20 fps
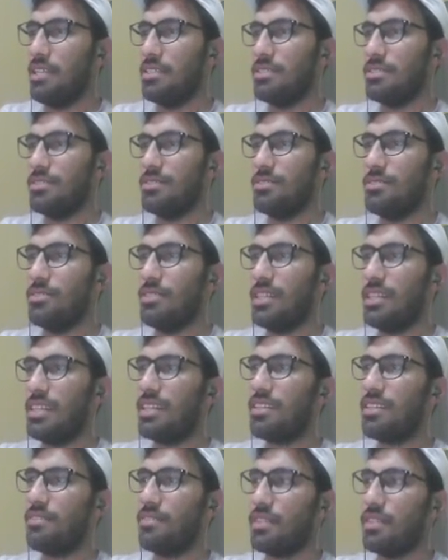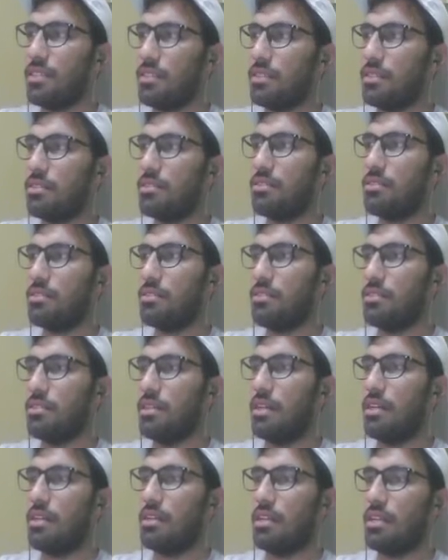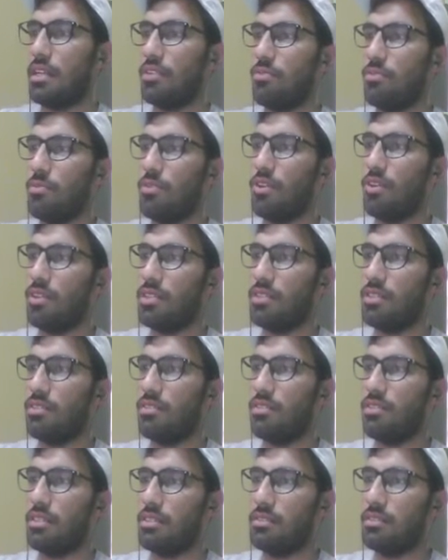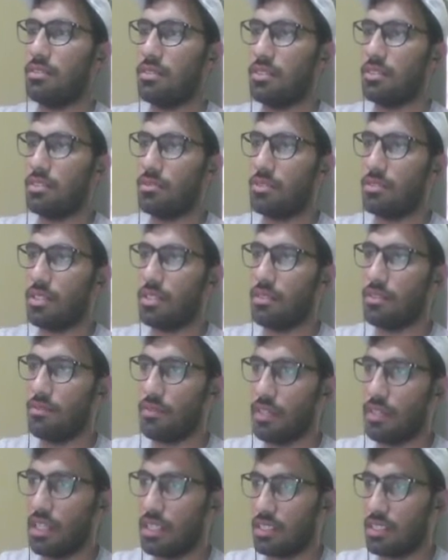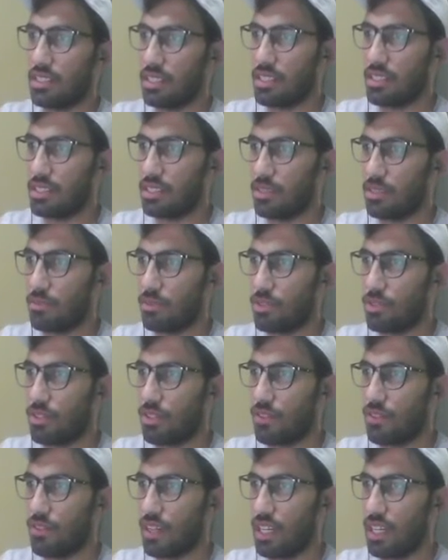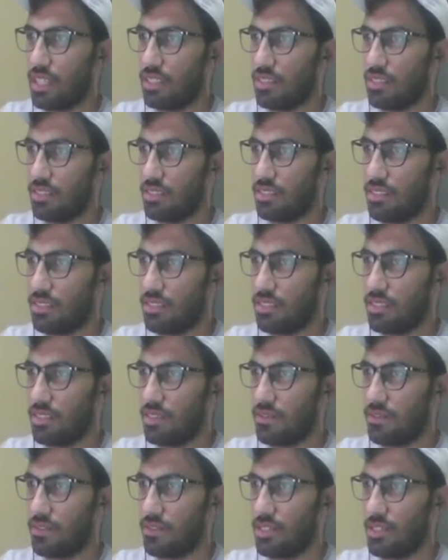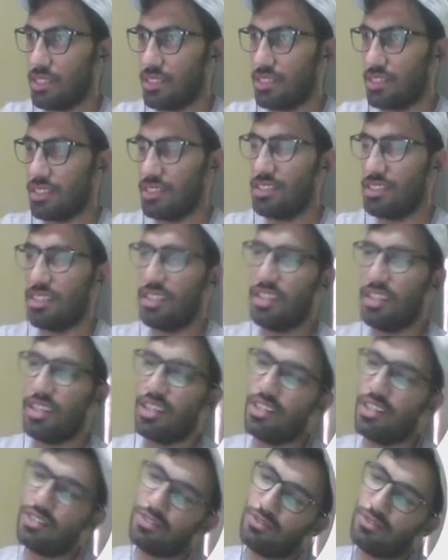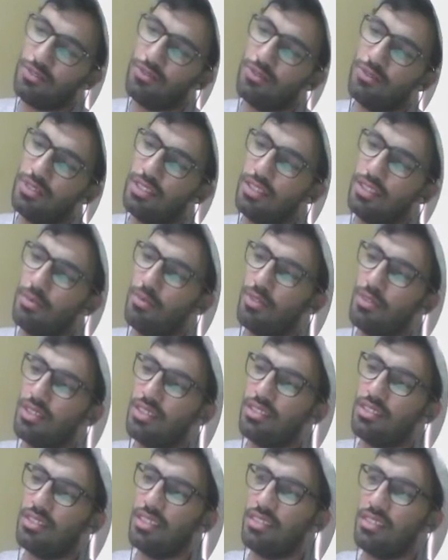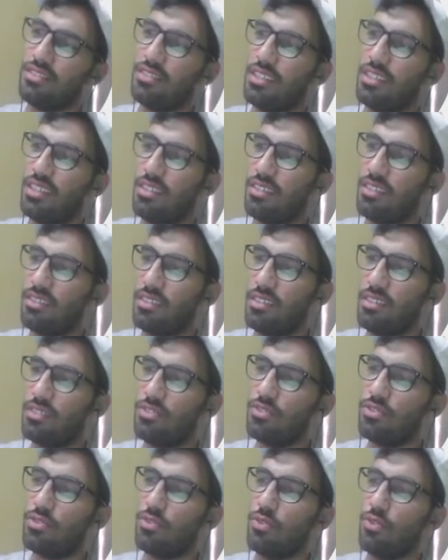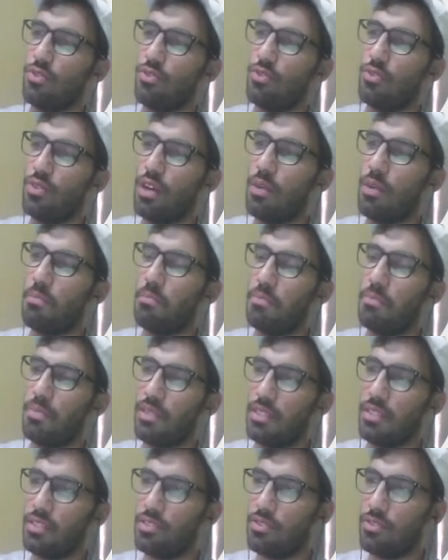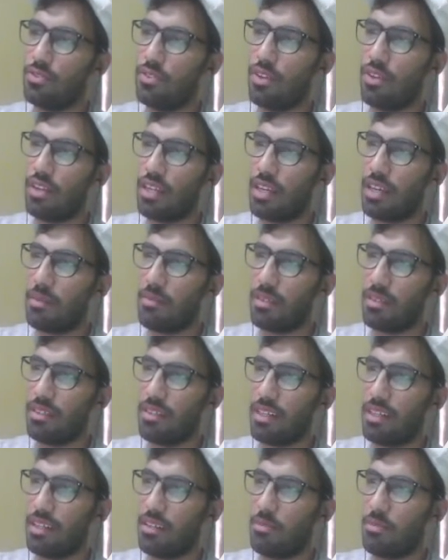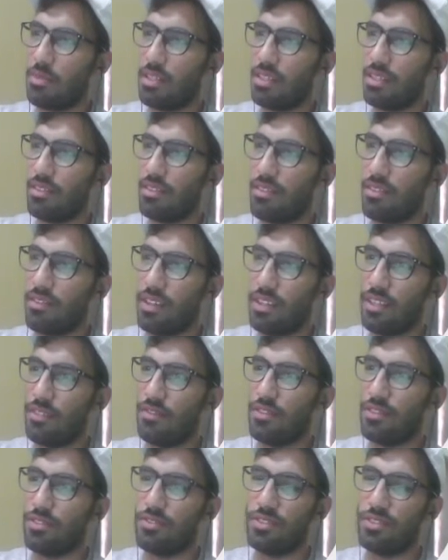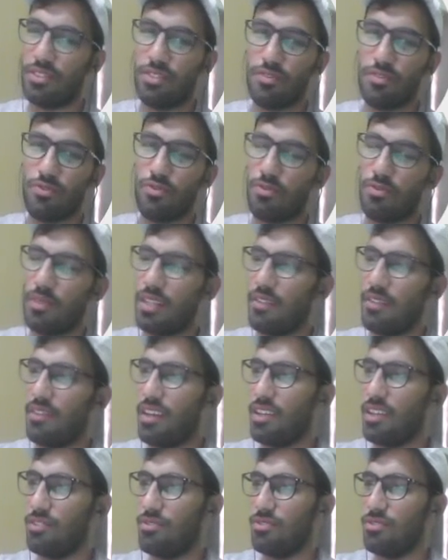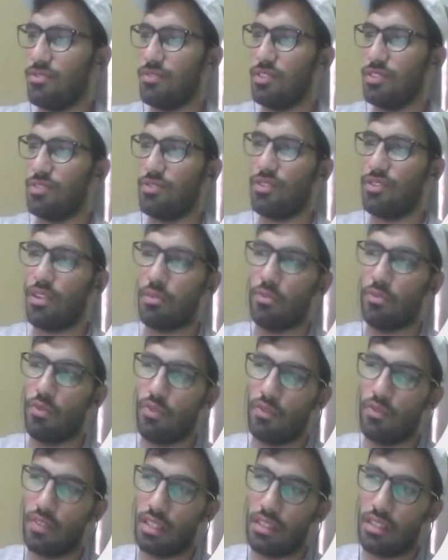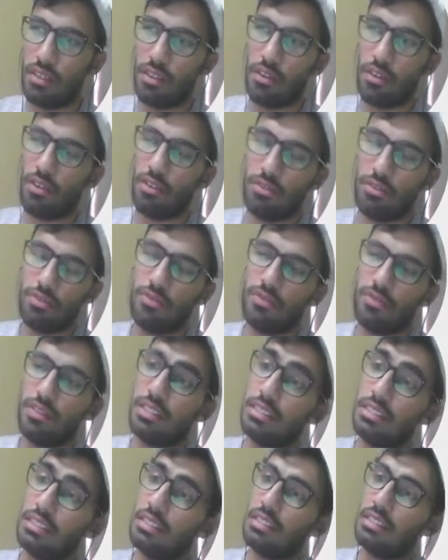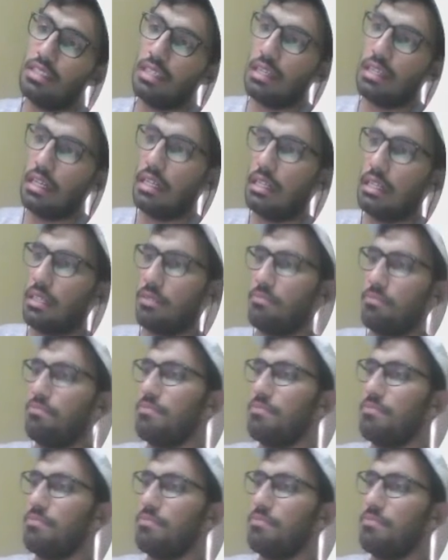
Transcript: so later we yeah, try to plot it and see, okay, we are seeing some sort of lines here, see if you can see. So in the book it says that it should go up, it should not happen that at a particular value we should see so many values, so we should remove it, and also we'll see that later.